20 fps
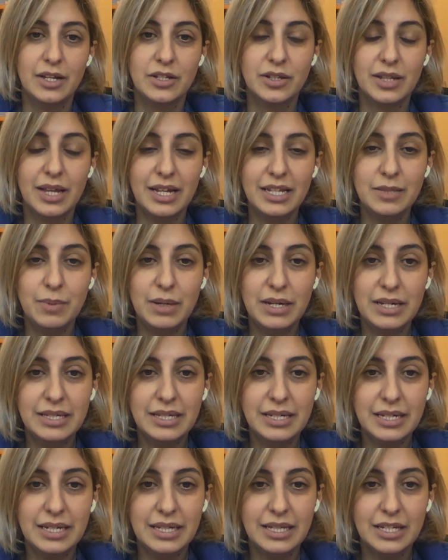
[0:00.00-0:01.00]
So that's
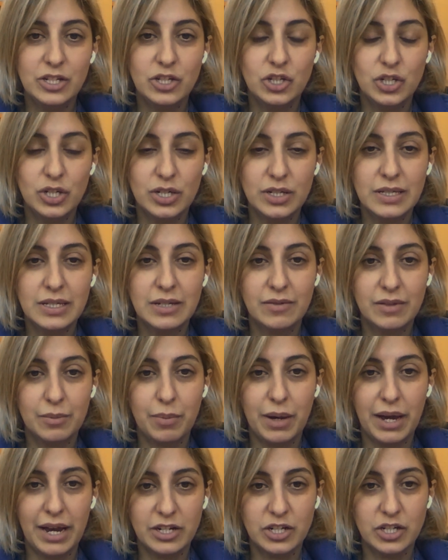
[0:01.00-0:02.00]
basically the gist of the
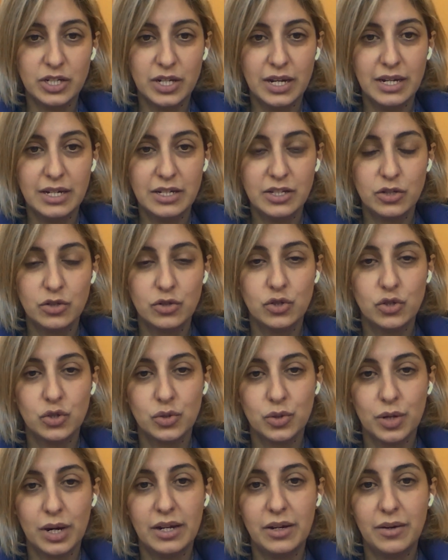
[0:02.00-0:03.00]
patch test, to
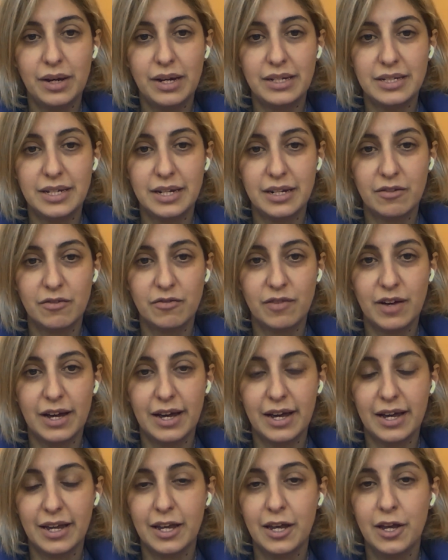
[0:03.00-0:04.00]
try to
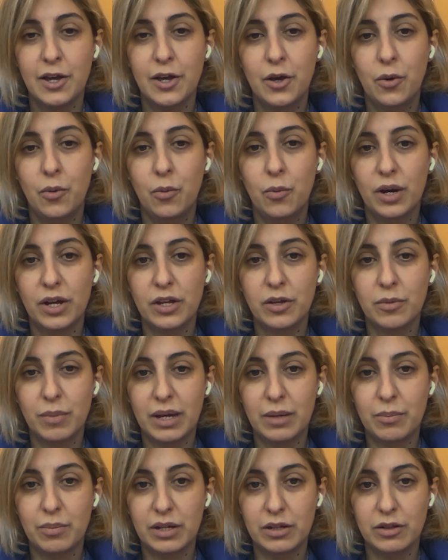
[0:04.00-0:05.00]
identify what you
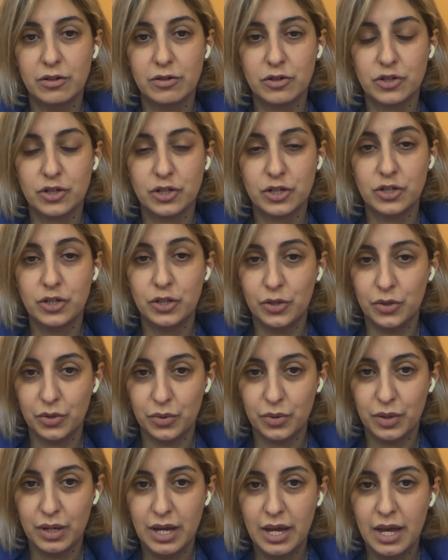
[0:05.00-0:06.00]
might be allergic to.
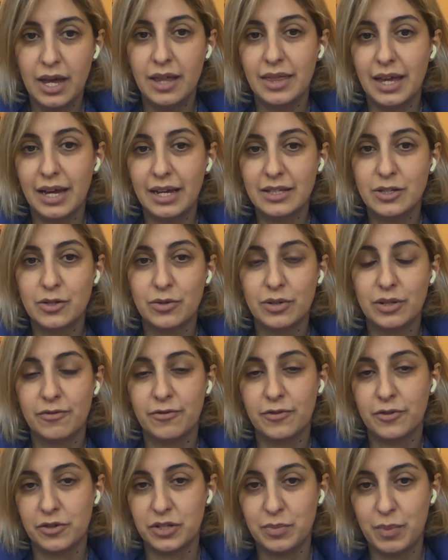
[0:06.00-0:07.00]
That's sort of the
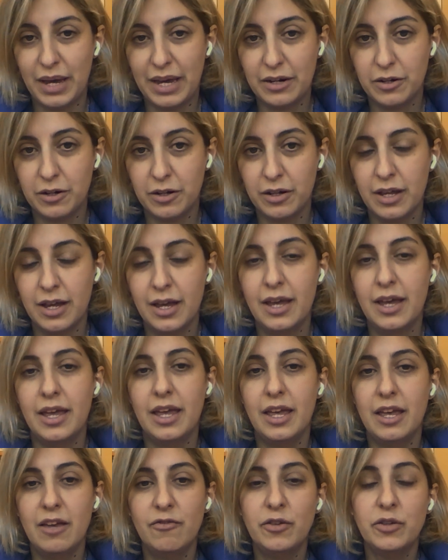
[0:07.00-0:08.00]
first battle.
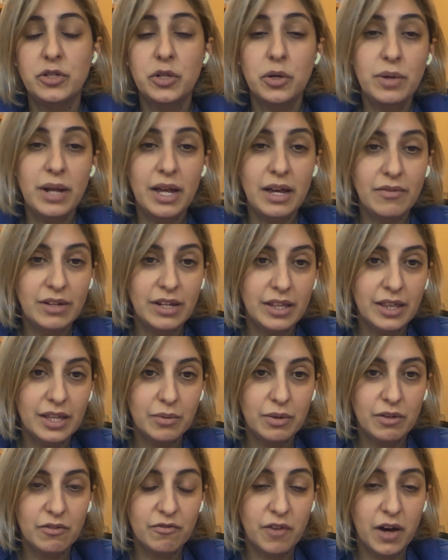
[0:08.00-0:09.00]
If you don't have
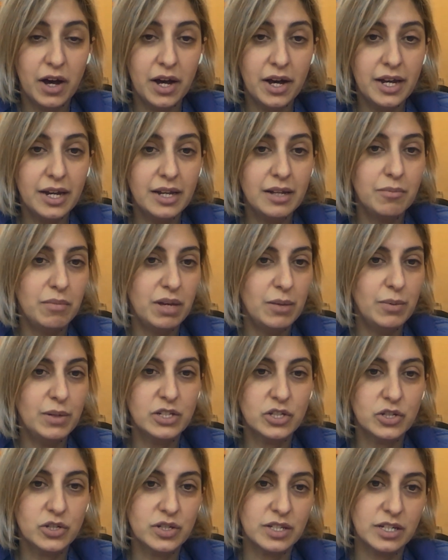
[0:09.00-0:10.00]
anything we find, maybe
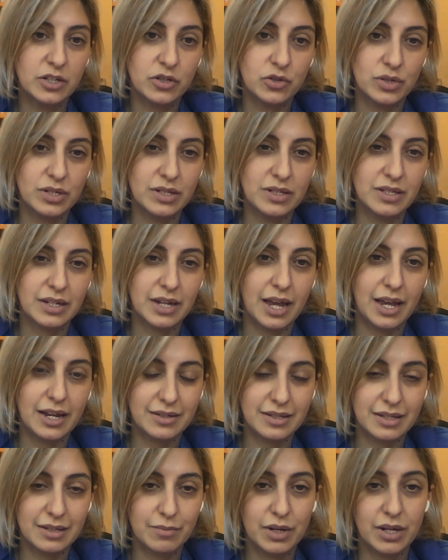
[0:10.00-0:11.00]
it's just intrinsic
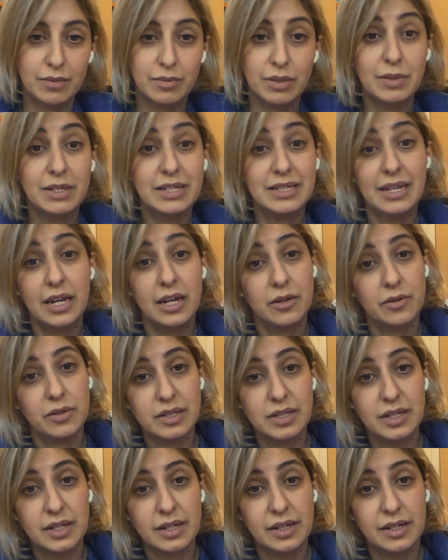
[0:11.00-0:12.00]
eczema, maybe it's
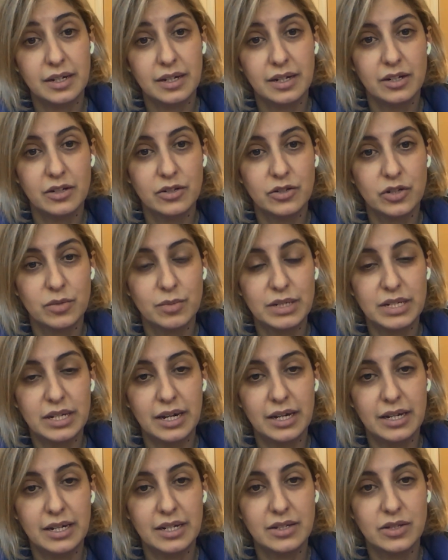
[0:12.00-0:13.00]
irritant
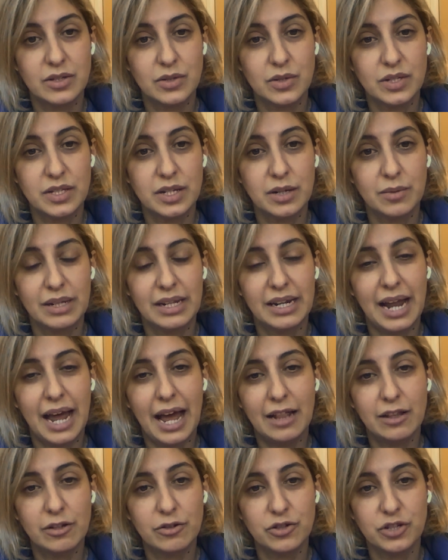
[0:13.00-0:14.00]
dermatitis. So it's not really an
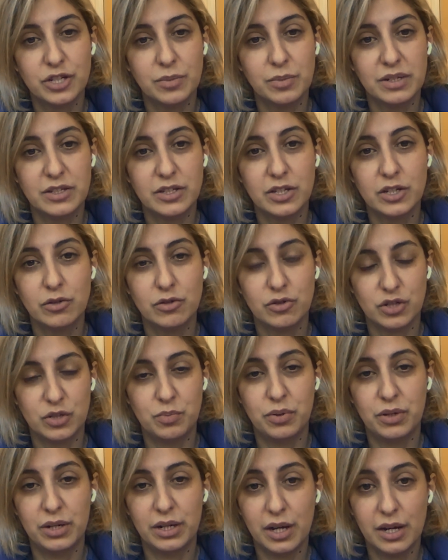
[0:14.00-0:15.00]
allergy, but so you're
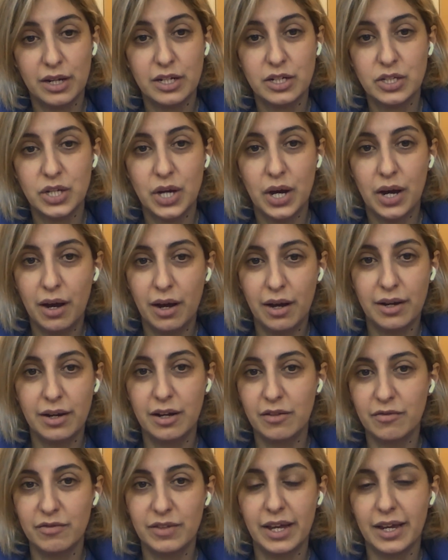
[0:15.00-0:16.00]
just putting on a ton
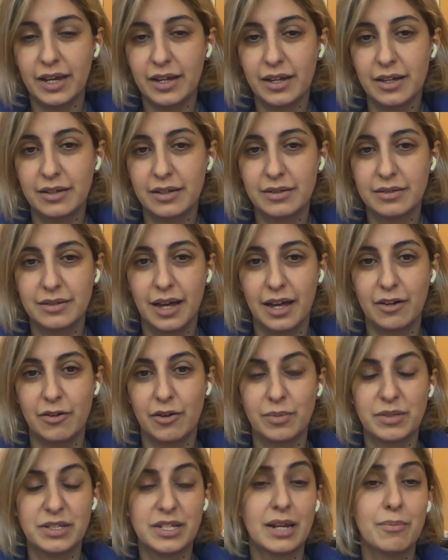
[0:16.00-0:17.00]
of like, I
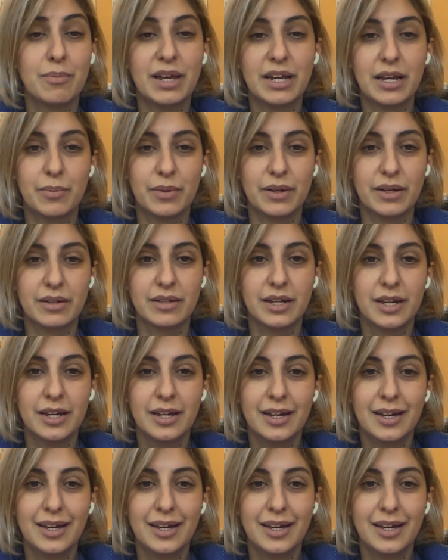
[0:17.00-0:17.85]
don't know, I'm just going to make up a